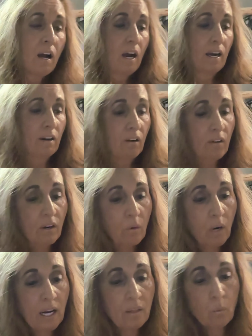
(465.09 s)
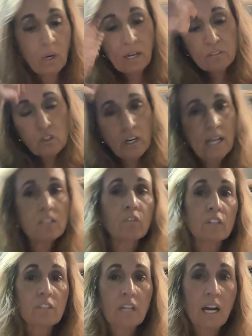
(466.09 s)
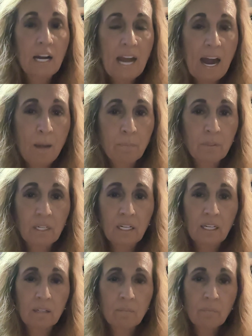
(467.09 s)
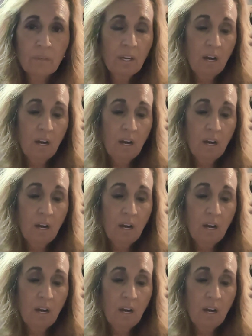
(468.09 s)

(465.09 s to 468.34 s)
I don't know why the wealth transfer's not happening.